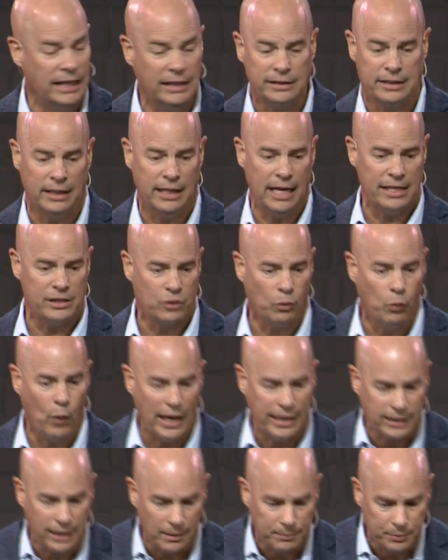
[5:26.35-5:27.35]
Again, today's a
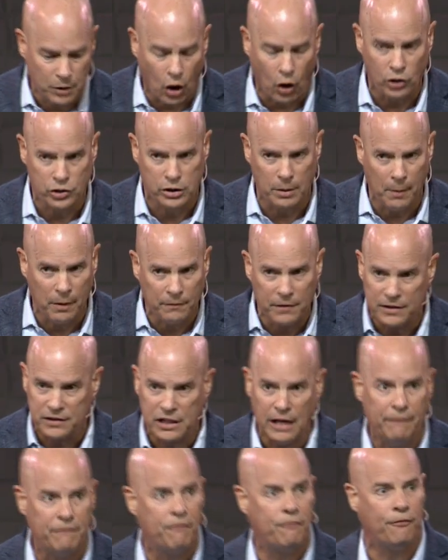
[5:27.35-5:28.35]
wake up call. Some of
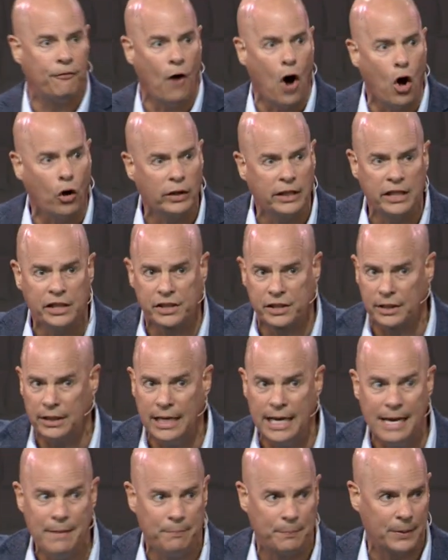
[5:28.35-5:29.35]
us have fallen
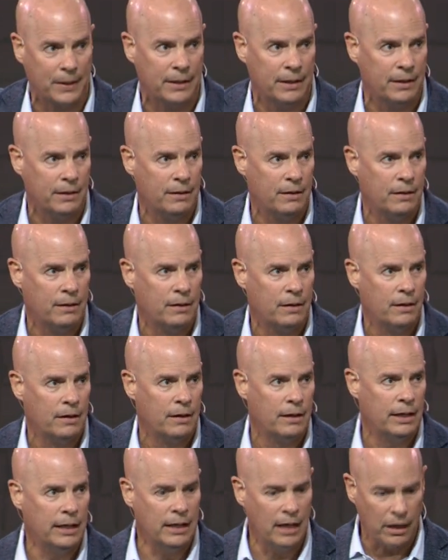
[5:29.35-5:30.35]
asleep
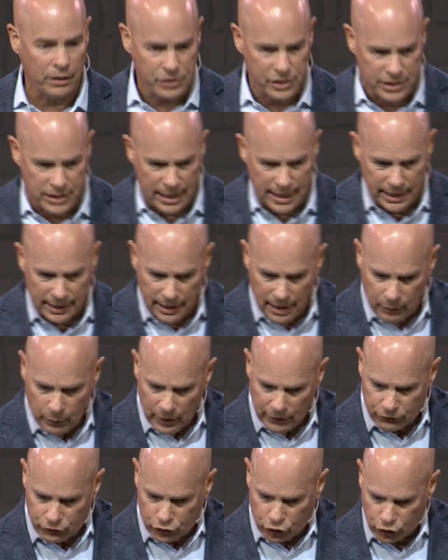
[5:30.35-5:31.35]
in our sin
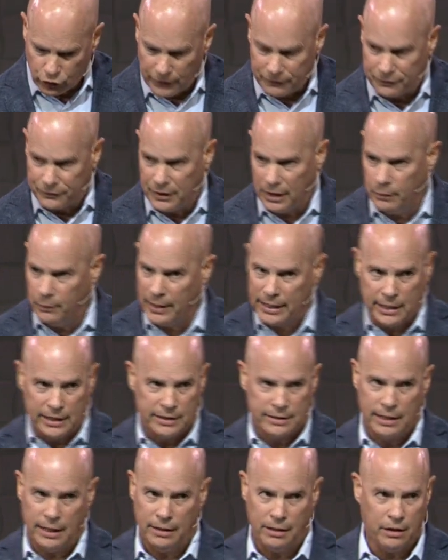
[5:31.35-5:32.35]
and we've drifted and we
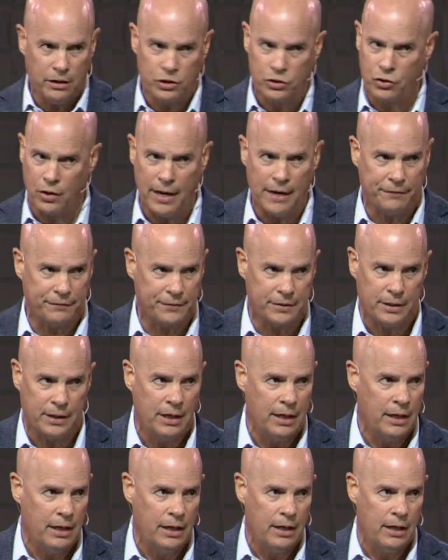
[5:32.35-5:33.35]
continue to
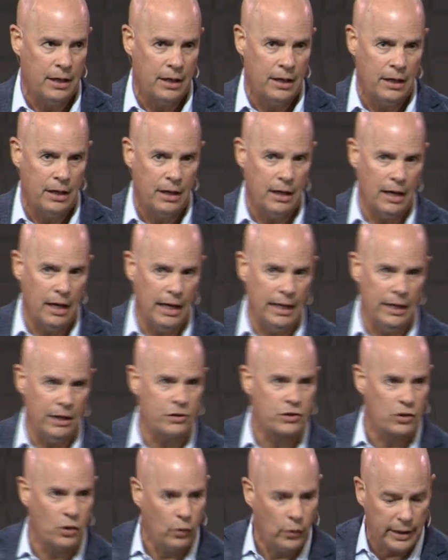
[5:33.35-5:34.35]
drift.
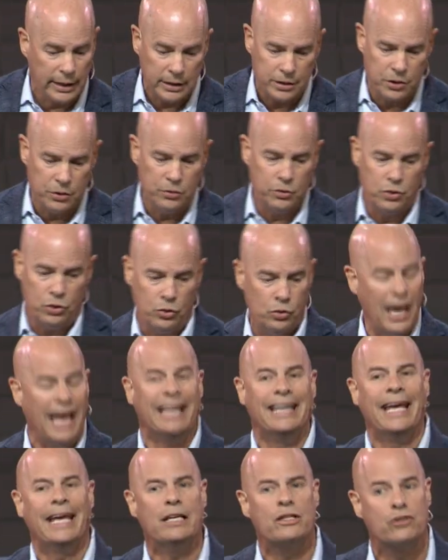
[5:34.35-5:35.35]
And it's going to do
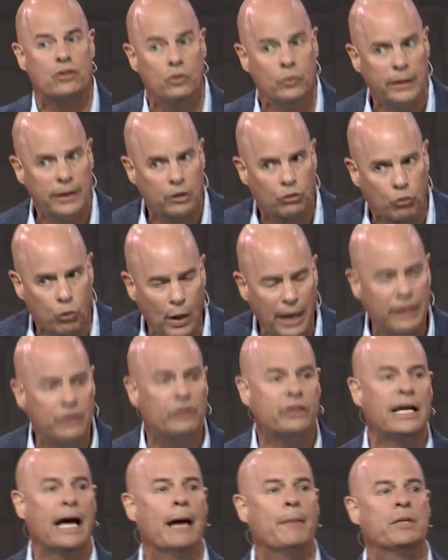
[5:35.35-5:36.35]
and is doing
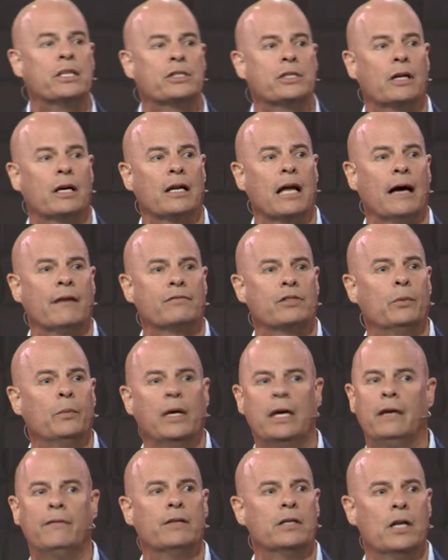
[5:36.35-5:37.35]
greater damage in our lives
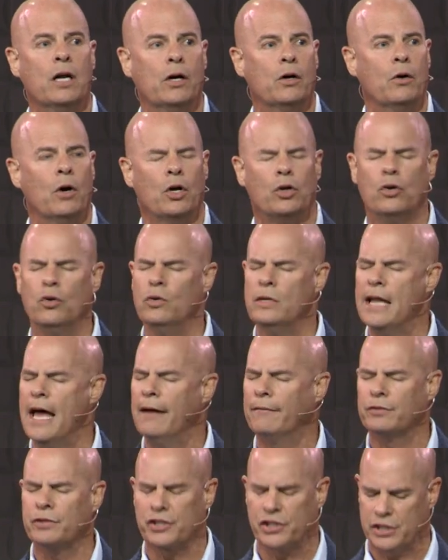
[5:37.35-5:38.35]
than we even know. You
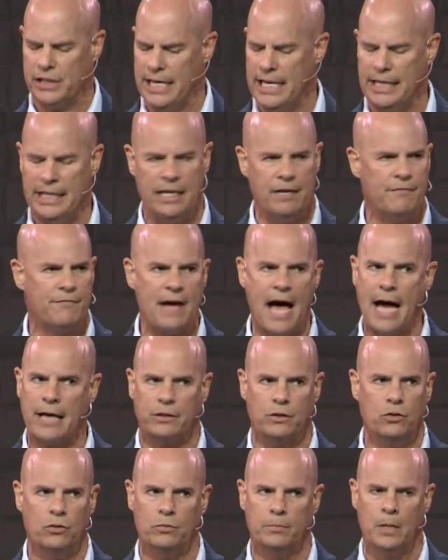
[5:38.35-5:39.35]
never sin in a
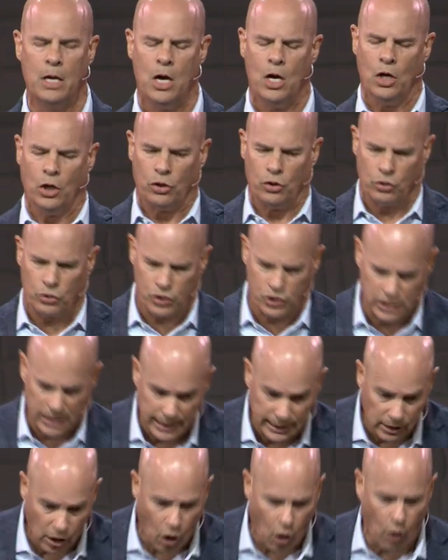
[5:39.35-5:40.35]
vacuum. Your
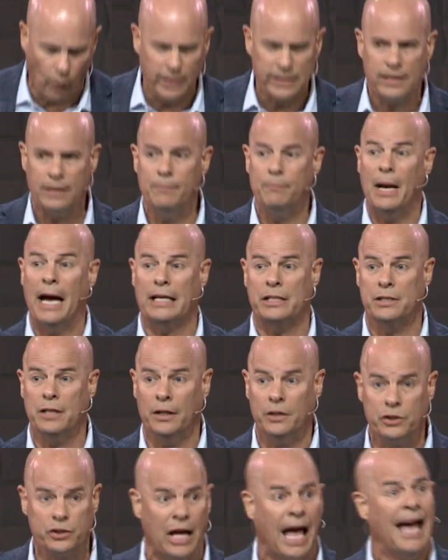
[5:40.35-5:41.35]
sin always
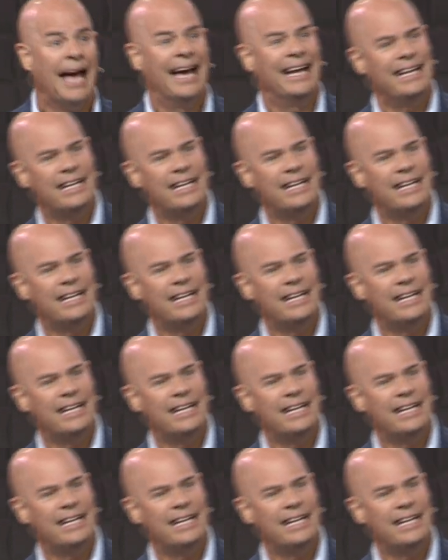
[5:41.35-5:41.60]
impacts others.